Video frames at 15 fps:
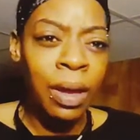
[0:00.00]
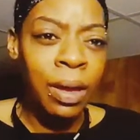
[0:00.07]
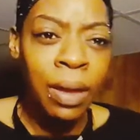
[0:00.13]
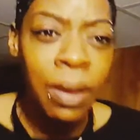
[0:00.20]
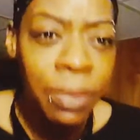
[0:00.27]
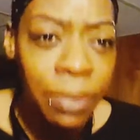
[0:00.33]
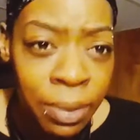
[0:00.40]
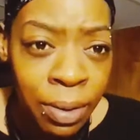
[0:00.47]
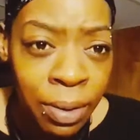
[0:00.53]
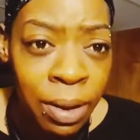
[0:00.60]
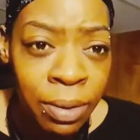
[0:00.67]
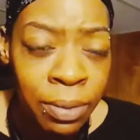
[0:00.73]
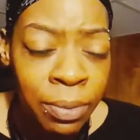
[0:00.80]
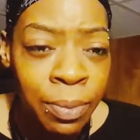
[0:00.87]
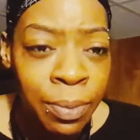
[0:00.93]
I don't know how I
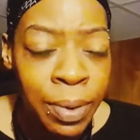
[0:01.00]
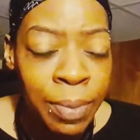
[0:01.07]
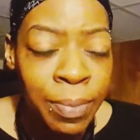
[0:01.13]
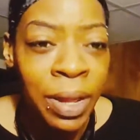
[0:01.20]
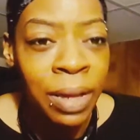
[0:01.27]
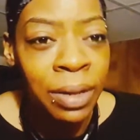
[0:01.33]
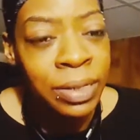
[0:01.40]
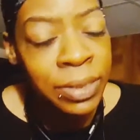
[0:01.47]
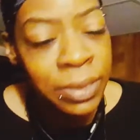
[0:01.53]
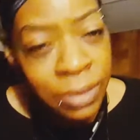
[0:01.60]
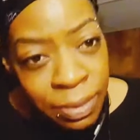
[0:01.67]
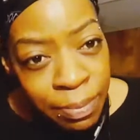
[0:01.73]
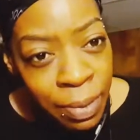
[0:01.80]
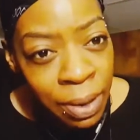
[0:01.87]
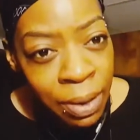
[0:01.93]
don't remember that, because
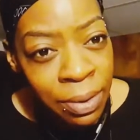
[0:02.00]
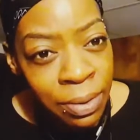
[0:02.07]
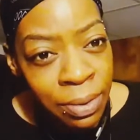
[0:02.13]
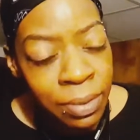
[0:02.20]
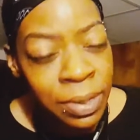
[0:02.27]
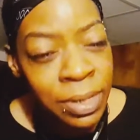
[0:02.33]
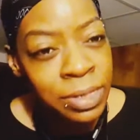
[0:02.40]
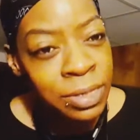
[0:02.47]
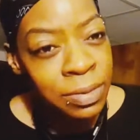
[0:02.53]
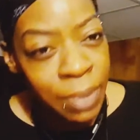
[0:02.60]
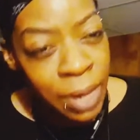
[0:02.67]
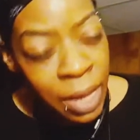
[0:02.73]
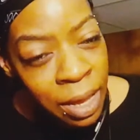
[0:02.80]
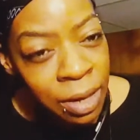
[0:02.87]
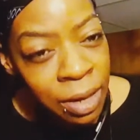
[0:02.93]
tomorrow is my
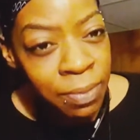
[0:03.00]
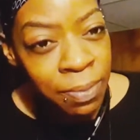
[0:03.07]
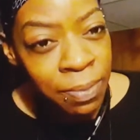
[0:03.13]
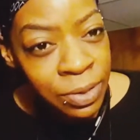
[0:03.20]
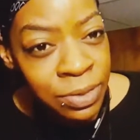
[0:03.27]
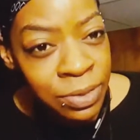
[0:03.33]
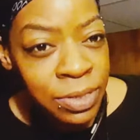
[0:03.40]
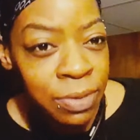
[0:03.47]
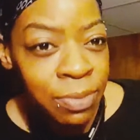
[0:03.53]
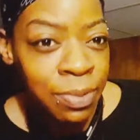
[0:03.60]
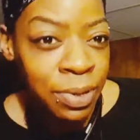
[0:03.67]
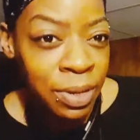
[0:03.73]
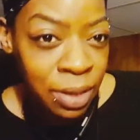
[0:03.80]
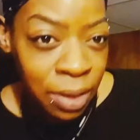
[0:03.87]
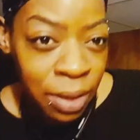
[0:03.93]

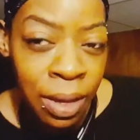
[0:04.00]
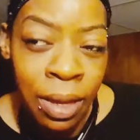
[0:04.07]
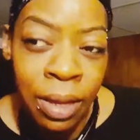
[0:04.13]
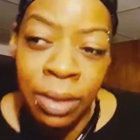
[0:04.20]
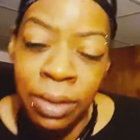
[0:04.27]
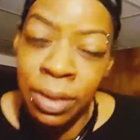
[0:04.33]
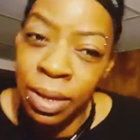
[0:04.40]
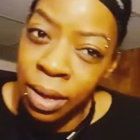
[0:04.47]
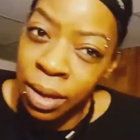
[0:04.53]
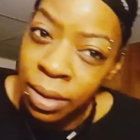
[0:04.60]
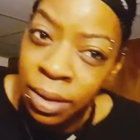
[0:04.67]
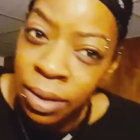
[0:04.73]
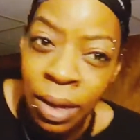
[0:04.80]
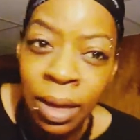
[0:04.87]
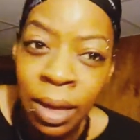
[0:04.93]
anniversary. Yeah,
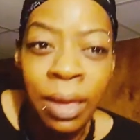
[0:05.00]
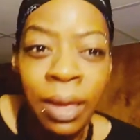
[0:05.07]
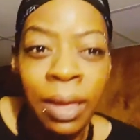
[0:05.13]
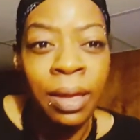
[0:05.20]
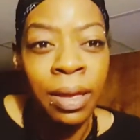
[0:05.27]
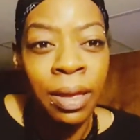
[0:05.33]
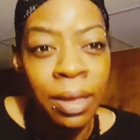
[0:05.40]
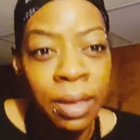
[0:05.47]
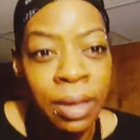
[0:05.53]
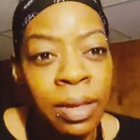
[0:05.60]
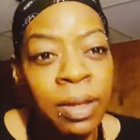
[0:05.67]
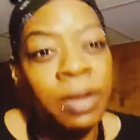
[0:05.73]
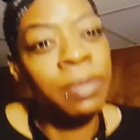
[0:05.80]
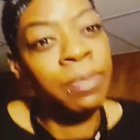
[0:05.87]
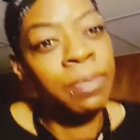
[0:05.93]
yeah,
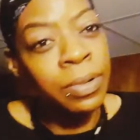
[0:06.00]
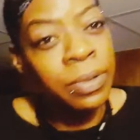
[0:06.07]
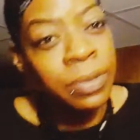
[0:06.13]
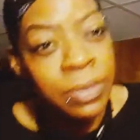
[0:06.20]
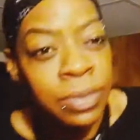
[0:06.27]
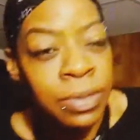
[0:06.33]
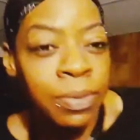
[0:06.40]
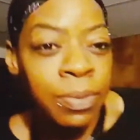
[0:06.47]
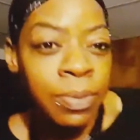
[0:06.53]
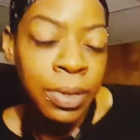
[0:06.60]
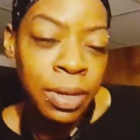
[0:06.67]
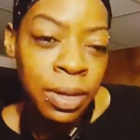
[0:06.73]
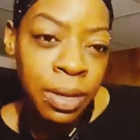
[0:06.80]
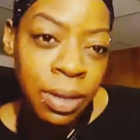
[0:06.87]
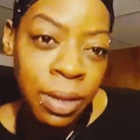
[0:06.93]

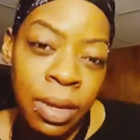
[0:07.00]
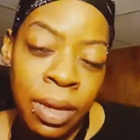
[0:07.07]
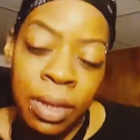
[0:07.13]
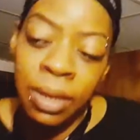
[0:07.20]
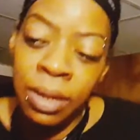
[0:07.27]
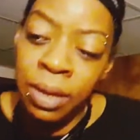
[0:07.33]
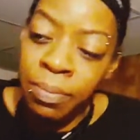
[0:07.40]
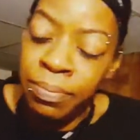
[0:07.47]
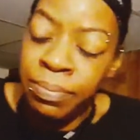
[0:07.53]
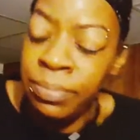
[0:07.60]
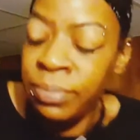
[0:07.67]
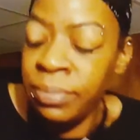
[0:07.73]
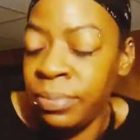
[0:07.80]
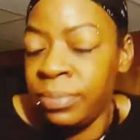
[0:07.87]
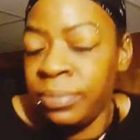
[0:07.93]
anniversary.
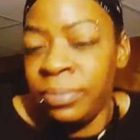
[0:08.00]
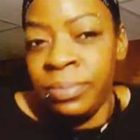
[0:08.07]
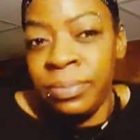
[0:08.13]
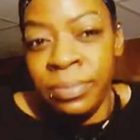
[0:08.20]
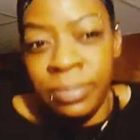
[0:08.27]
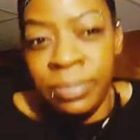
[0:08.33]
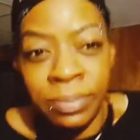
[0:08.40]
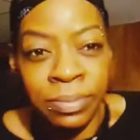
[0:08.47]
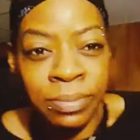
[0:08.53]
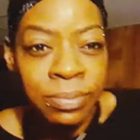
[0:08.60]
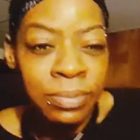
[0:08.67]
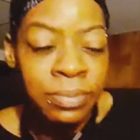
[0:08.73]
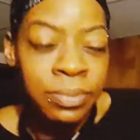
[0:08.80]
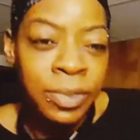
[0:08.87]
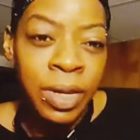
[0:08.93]
Mm, mm, mm,
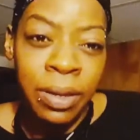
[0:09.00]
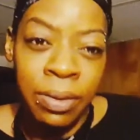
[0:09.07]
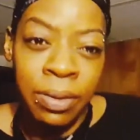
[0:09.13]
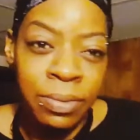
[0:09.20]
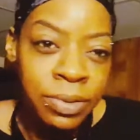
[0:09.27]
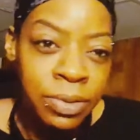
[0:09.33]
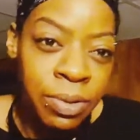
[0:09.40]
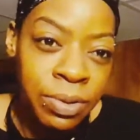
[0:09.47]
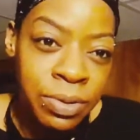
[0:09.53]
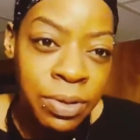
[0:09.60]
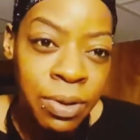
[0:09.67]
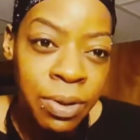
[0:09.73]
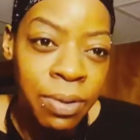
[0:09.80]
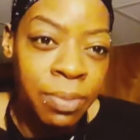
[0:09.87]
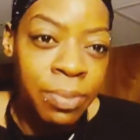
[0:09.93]
mm. I ain't gonna torture
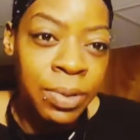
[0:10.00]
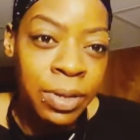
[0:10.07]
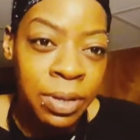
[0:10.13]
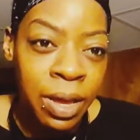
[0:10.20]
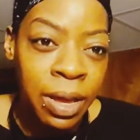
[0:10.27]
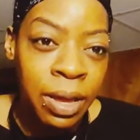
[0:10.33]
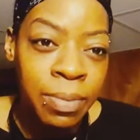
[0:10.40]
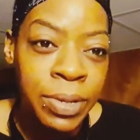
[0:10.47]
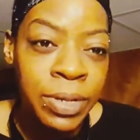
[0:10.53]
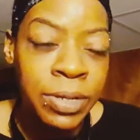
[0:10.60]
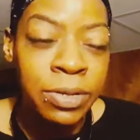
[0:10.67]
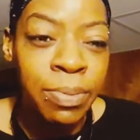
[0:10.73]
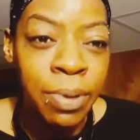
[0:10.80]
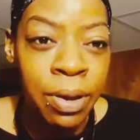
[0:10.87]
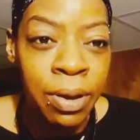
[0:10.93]
y'all with the
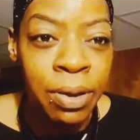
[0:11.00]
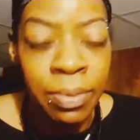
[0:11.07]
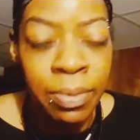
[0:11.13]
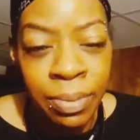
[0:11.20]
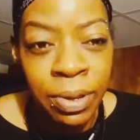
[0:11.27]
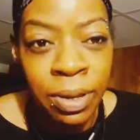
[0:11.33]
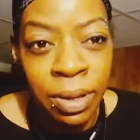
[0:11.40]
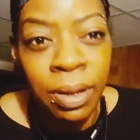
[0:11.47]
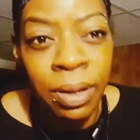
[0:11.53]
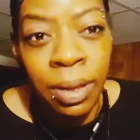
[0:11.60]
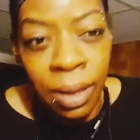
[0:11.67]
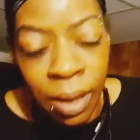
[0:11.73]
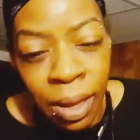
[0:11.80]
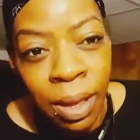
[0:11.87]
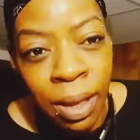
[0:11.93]
high-pitched part, but
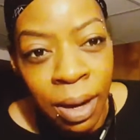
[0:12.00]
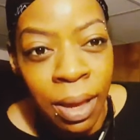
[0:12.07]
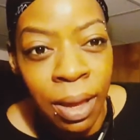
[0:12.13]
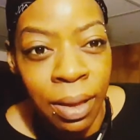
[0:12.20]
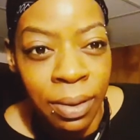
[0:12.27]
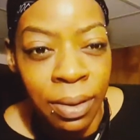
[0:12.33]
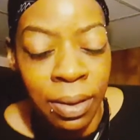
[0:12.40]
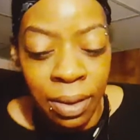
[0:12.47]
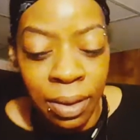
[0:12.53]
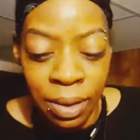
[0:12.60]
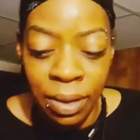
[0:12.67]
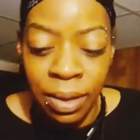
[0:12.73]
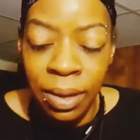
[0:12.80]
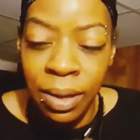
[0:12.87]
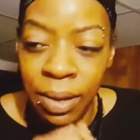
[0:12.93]
yeah, nah.
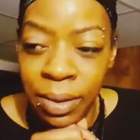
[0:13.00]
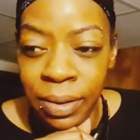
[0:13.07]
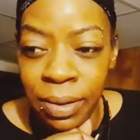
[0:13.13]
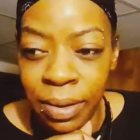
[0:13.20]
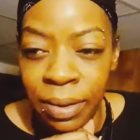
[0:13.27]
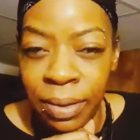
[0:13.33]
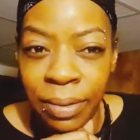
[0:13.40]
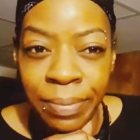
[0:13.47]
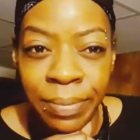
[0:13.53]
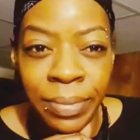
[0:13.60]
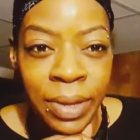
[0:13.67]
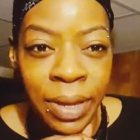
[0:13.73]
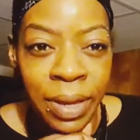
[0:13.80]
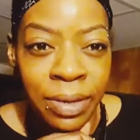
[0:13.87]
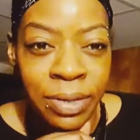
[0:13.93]
Um,
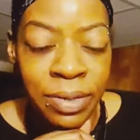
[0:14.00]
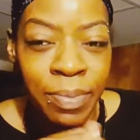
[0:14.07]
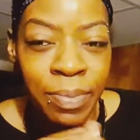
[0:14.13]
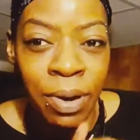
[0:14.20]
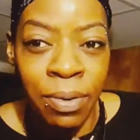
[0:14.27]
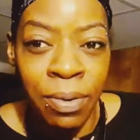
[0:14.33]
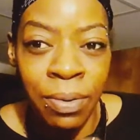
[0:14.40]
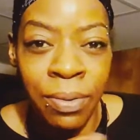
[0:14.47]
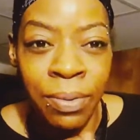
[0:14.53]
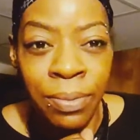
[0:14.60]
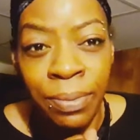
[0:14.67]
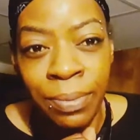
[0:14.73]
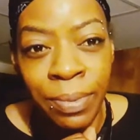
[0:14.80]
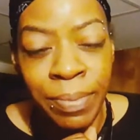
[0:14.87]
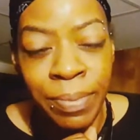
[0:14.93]
yeah, tomorrow
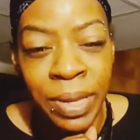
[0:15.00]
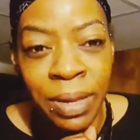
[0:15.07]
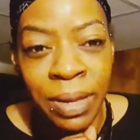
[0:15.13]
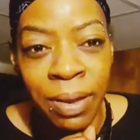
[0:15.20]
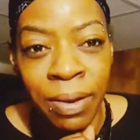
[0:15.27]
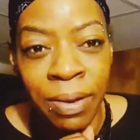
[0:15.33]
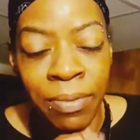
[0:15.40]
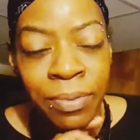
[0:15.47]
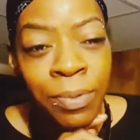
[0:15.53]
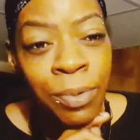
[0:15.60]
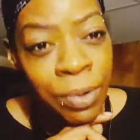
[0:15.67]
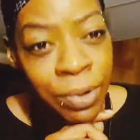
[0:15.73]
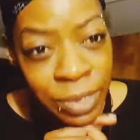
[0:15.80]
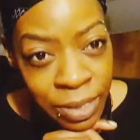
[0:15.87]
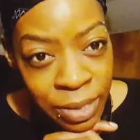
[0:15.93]
will be our
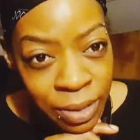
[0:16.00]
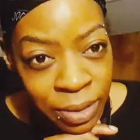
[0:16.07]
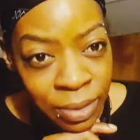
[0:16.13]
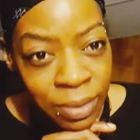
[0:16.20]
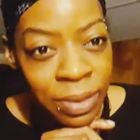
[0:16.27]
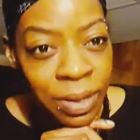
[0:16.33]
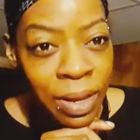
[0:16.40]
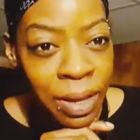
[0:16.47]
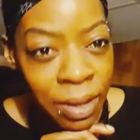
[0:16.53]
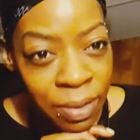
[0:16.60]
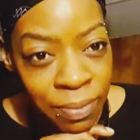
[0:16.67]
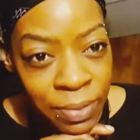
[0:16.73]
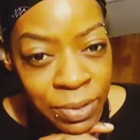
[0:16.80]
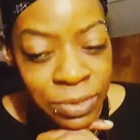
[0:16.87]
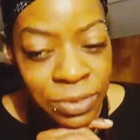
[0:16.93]
fourteenth
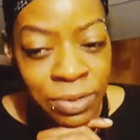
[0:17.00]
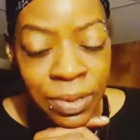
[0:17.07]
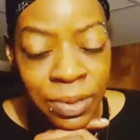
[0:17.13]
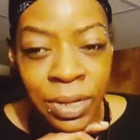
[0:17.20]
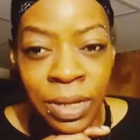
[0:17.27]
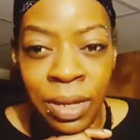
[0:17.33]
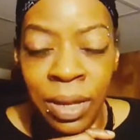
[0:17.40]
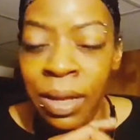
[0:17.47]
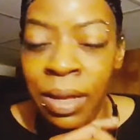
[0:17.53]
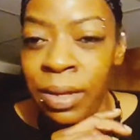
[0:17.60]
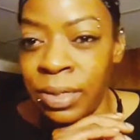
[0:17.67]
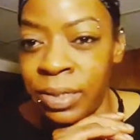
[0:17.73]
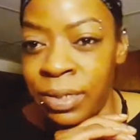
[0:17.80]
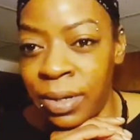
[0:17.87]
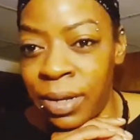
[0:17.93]
anniversary.
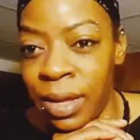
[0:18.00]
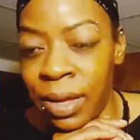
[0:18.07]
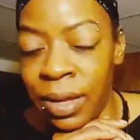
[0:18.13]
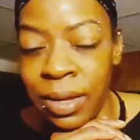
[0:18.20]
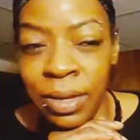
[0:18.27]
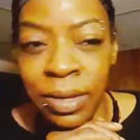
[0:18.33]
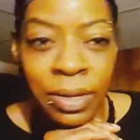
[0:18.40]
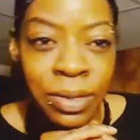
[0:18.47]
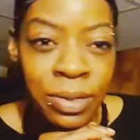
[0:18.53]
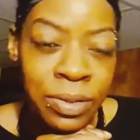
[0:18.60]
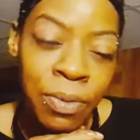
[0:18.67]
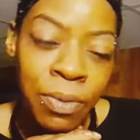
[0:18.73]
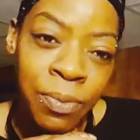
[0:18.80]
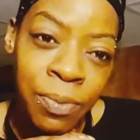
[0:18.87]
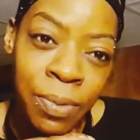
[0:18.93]
Today is
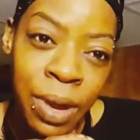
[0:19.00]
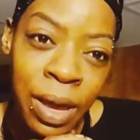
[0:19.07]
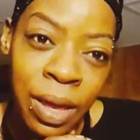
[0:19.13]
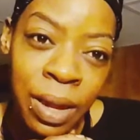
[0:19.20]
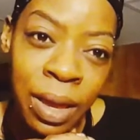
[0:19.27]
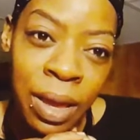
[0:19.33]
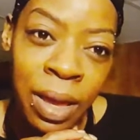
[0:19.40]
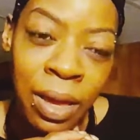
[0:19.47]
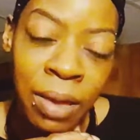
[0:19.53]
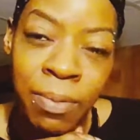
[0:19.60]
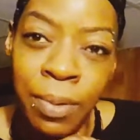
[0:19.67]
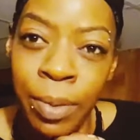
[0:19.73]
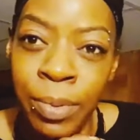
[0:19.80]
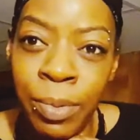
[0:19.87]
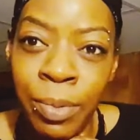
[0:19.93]
Friday,
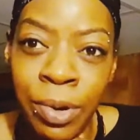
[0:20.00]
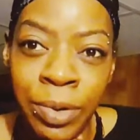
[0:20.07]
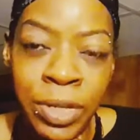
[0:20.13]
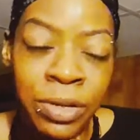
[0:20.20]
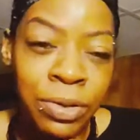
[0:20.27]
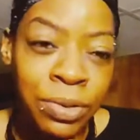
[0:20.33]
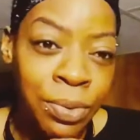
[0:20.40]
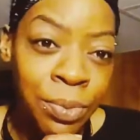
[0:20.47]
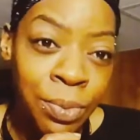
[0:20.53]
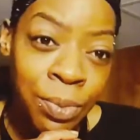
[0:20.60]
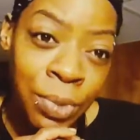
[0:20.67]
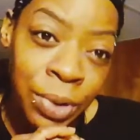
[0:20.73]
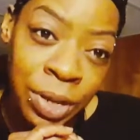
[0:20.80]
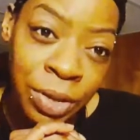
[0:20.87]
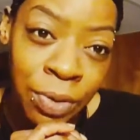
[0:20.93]
February
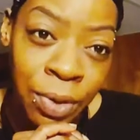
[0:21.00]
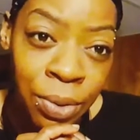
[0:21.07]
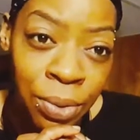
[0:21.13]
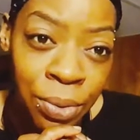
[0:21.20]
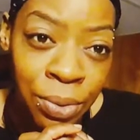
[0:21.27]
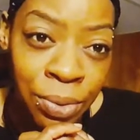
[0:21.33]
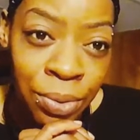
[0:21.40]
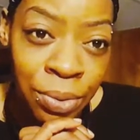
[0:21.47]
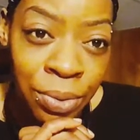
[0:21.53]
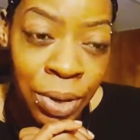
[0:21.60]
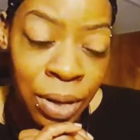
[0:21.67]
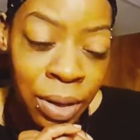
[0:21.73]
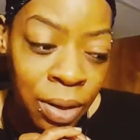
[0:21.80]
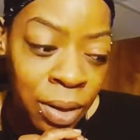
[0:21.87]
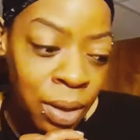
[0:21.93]
twenty-third.